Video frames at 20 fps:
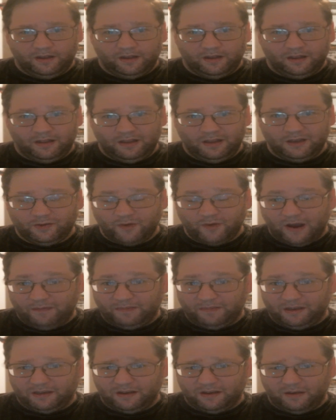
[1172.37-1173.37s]
Let's wrap
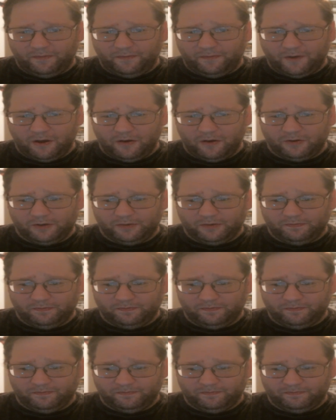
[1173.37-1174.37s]
this up, folks,
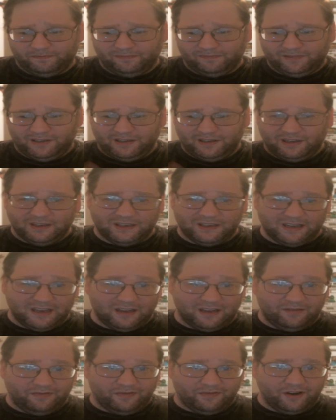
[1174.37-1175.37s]
because
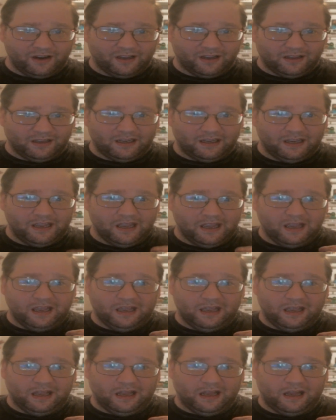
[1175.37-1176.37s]
again, frankly,
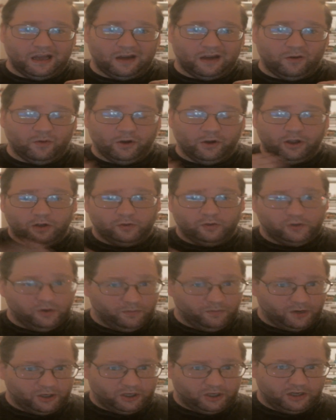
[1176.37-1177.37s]
I don't want to go too
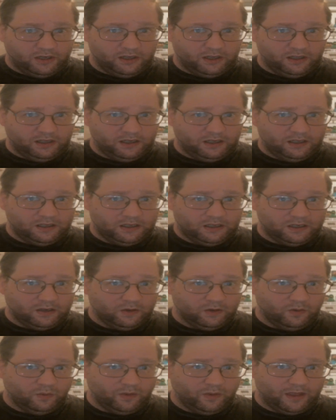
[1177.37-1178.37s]
much into this
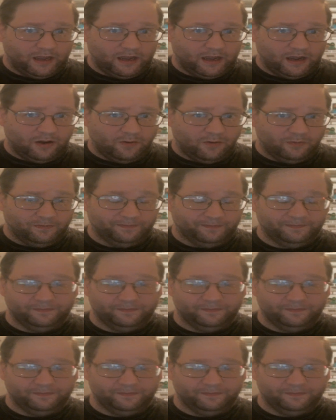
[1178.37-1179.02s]
without